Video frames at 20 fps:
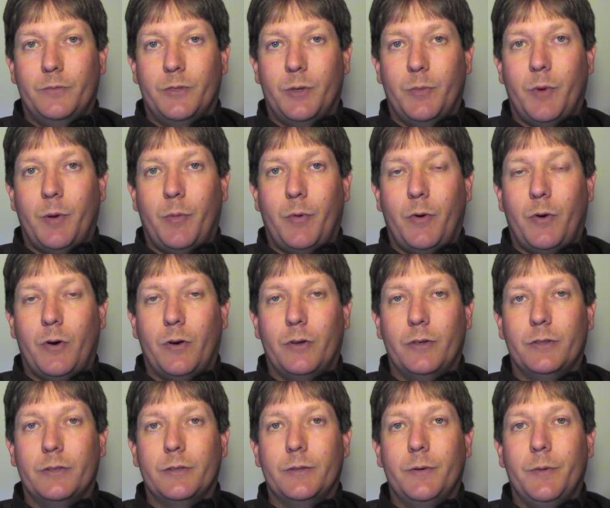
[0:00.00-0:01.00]
to my
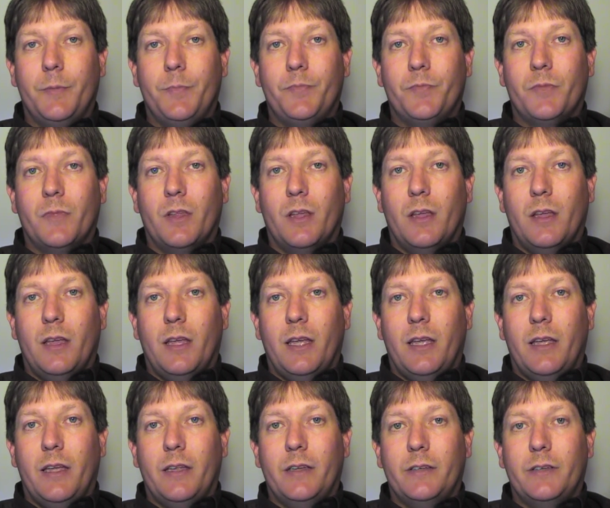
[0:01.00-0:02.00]
partners,
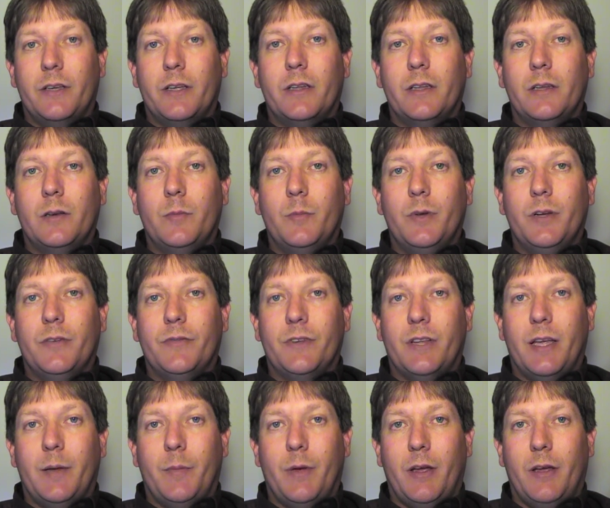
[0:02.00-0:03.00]
and took a little bit of
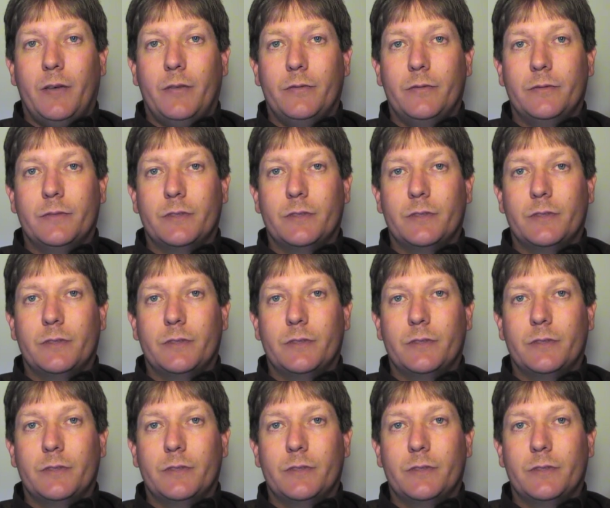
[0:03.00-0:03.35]
time off.